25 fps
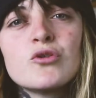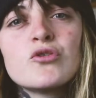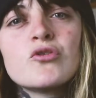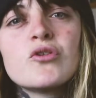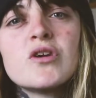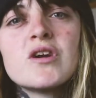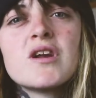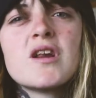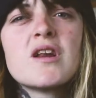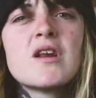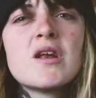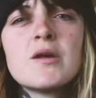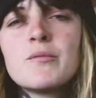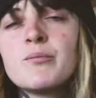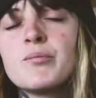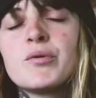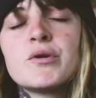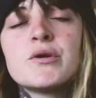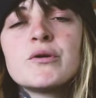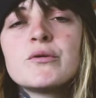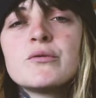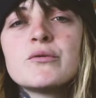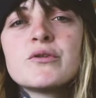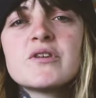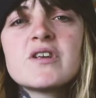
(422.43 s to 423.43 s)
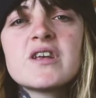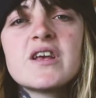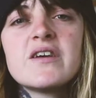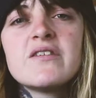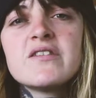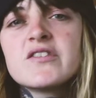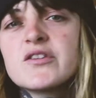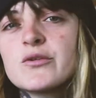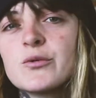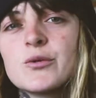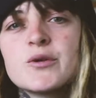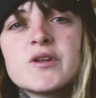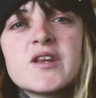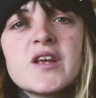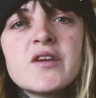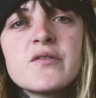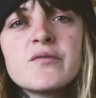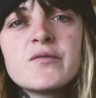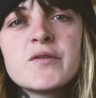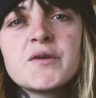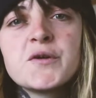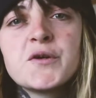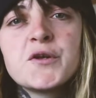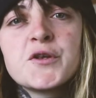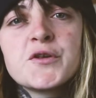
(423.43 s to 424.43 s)
trying to like put it all together so I can take
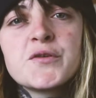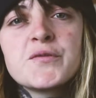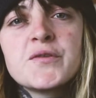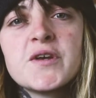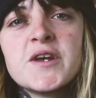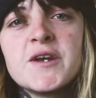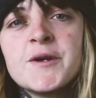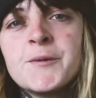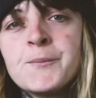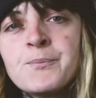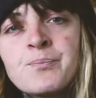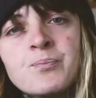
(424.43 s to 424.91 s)
photos of it,